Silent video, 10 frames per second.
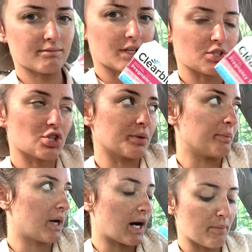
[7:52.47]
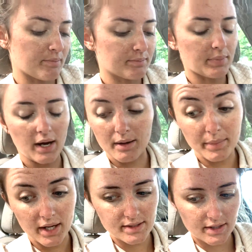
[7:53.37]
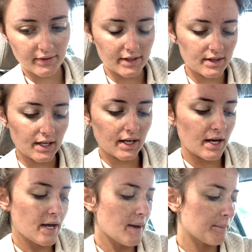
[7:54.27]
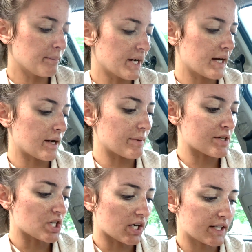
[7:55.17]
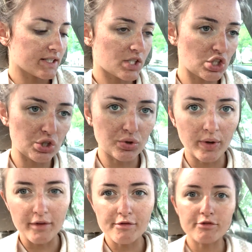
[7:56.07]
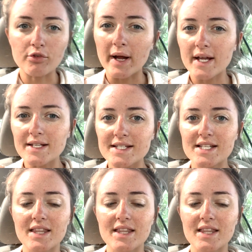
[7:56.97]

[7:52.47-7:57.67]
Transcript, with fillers: it should pop, pop positive, I think. But um, I was talking to a friend